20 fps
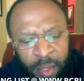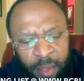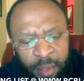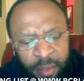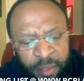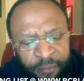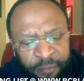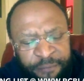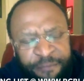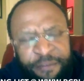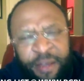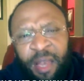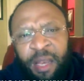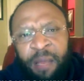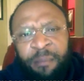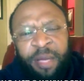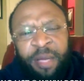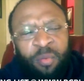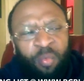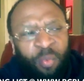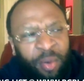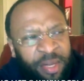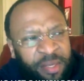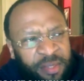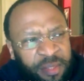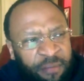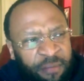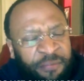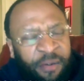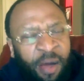Development, what is
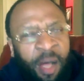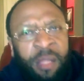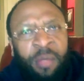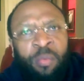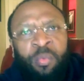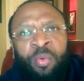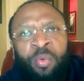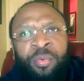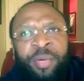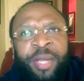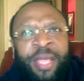the father wound?